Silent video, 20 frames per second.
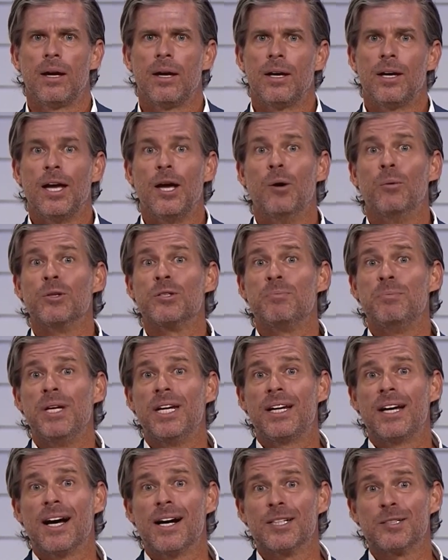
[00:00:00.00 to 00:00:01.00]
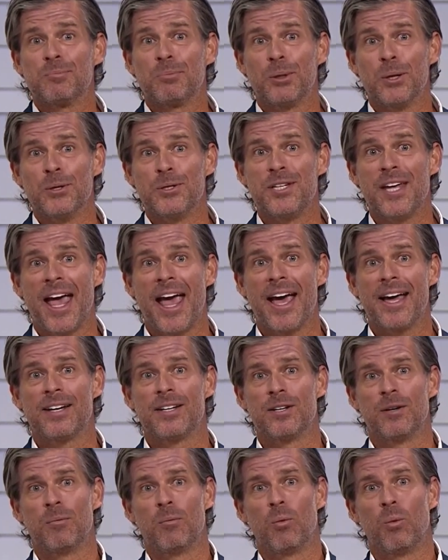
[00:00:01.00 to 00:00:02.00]
It was because
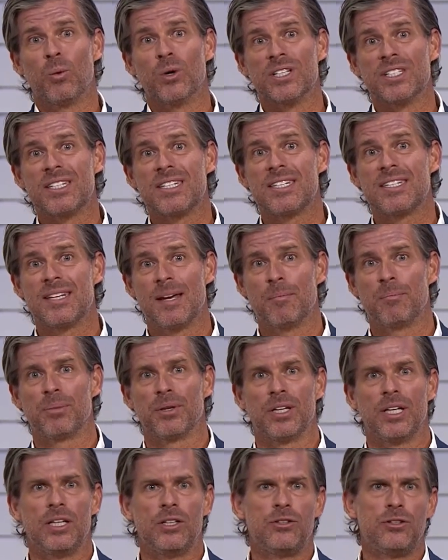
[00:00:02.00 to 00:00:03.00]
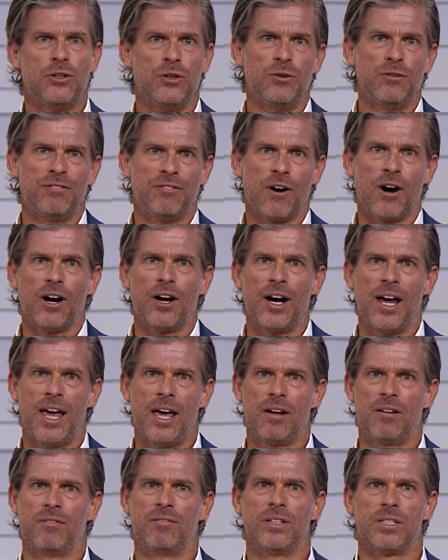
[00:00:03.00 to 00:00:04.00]
Protandim was simply too far
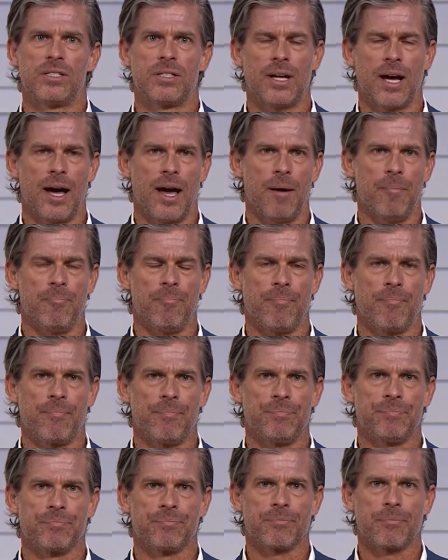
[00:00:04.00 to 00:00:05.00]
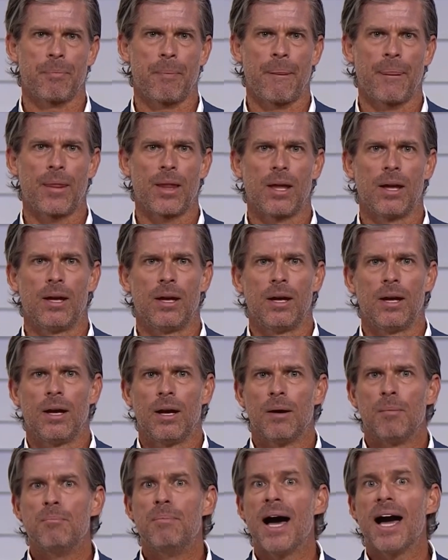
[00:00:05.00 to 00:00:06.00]
ahead of its time.
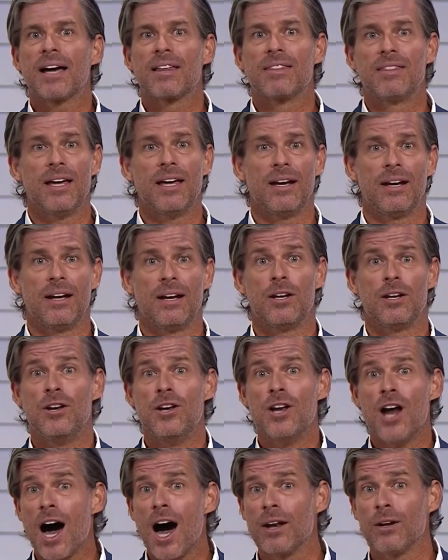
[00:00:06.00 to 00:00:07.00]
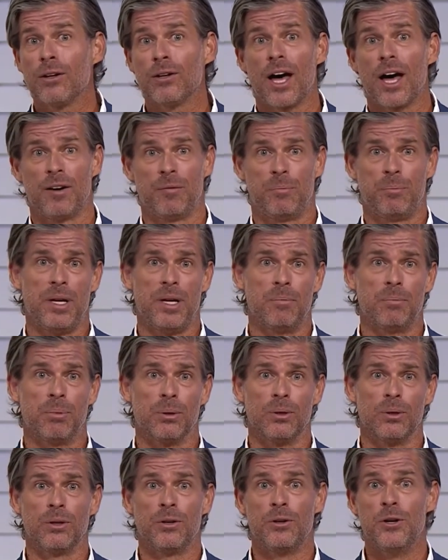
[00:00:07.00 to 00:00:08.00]
Back then, not a lot of
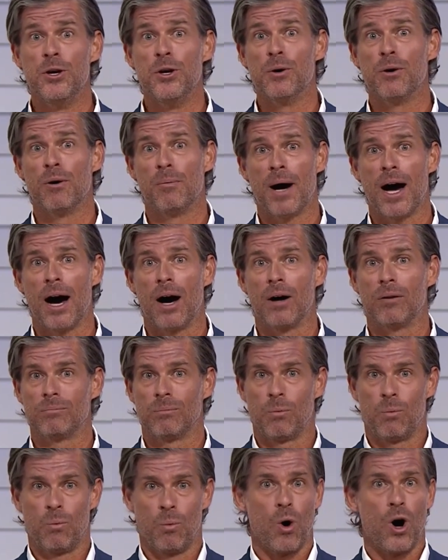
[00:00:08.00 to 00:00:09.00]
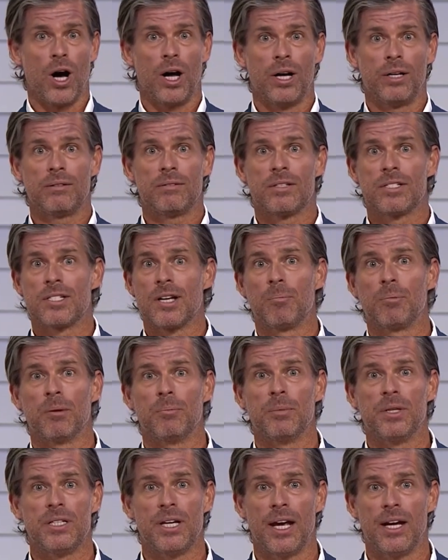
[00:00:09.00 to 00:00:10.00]
people knew about 1,
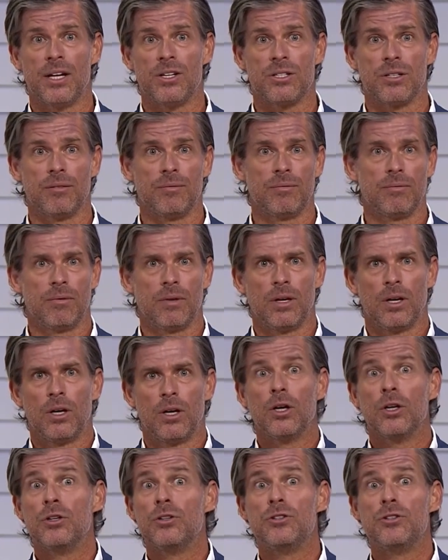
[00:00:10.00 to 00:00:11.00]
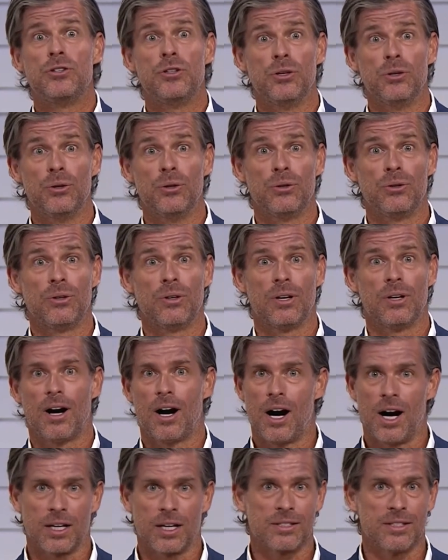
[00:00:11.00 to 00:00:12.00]
supplementation, 2,
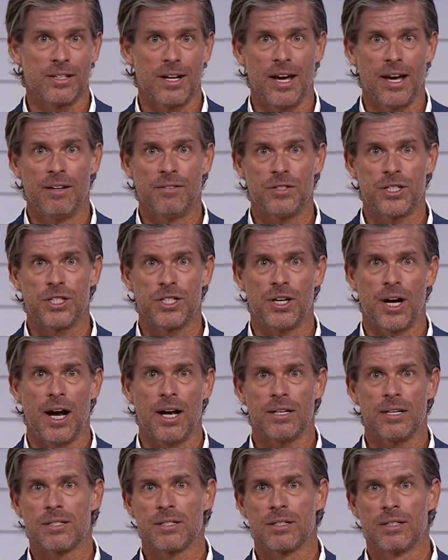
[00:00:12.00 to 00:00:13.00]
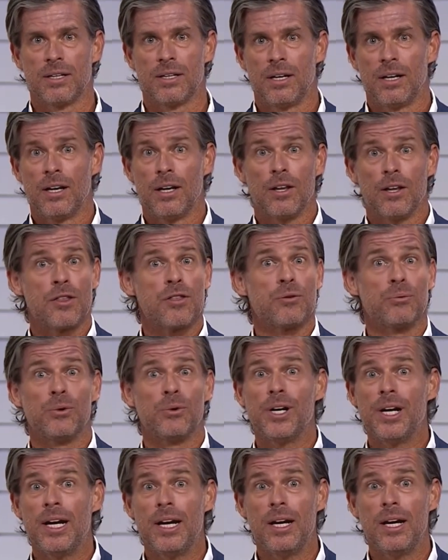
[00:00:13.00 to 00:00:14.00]
oxidative stress,
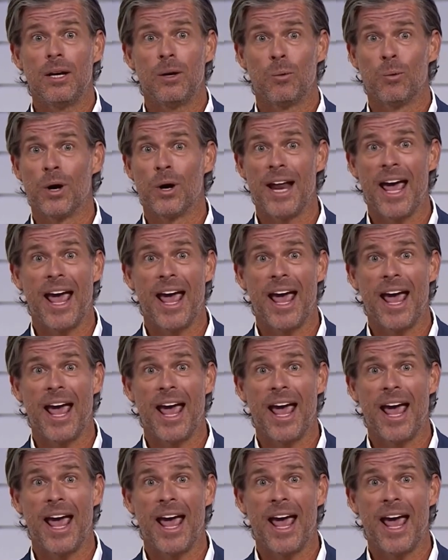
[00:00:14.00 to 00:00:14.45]
3, what